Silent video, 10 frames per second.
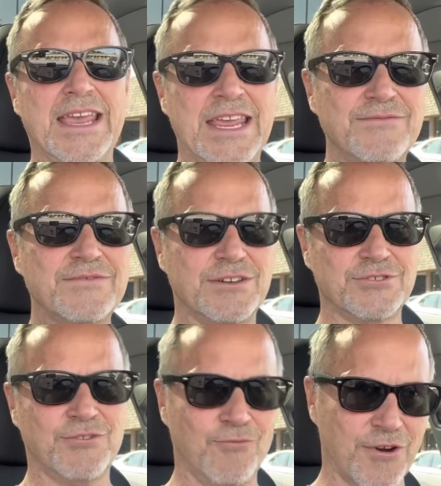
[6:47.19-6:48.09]
If
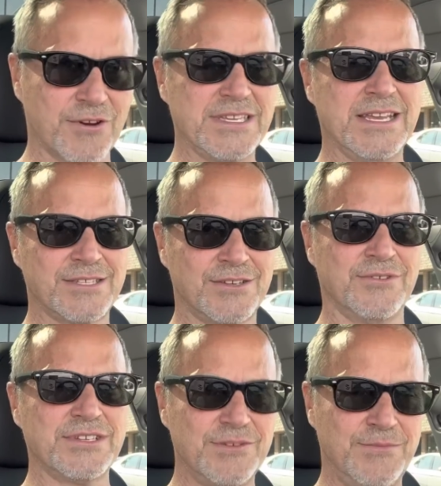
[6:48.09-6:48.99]
Dojo works, it's
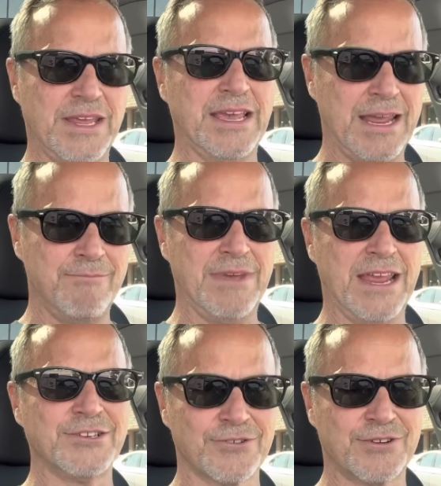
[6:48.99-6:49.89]
going to be a
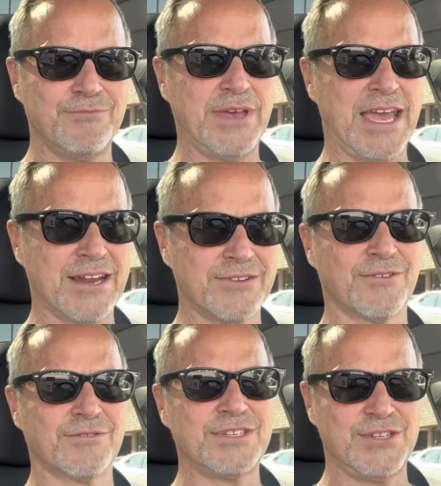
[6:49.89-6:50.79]
major
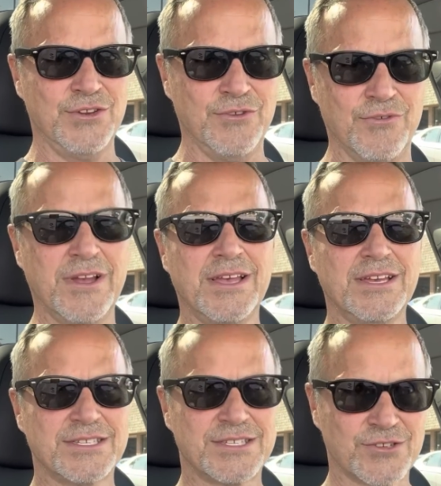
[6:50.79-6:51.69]
competitor to
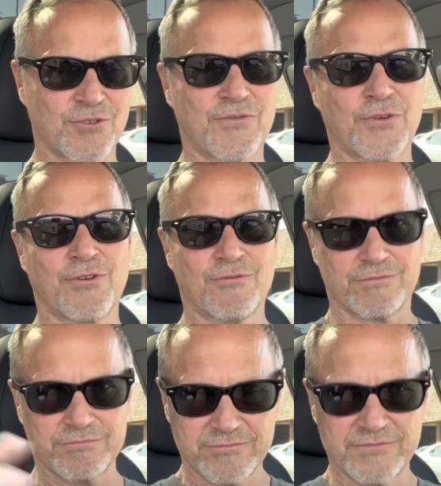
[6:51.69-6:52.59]
server
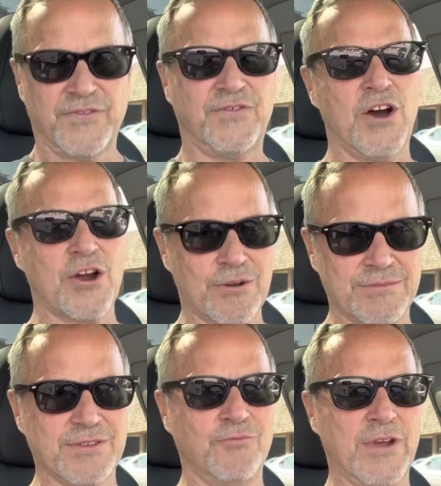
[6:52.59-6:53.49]

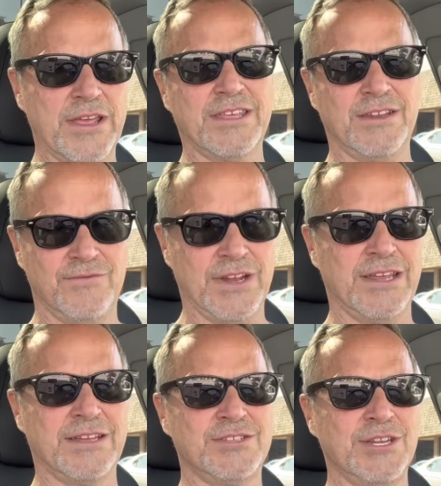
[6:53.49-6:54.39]
farms with
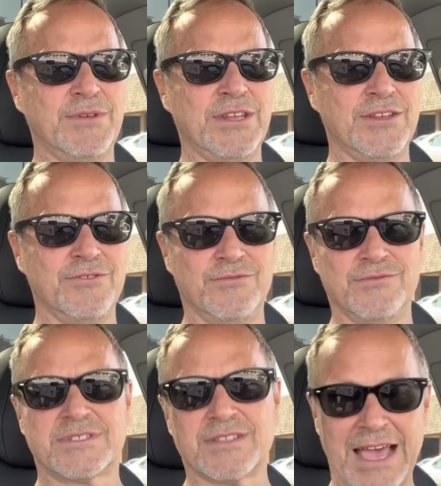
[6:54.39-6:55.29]
NVIDIA
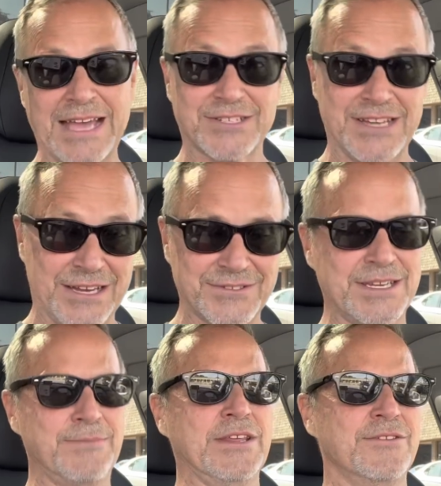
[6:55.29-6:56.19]
GPU slash now
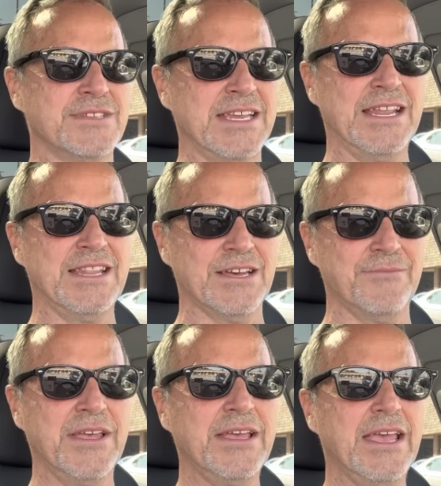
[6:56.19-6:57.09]
CPUs in them.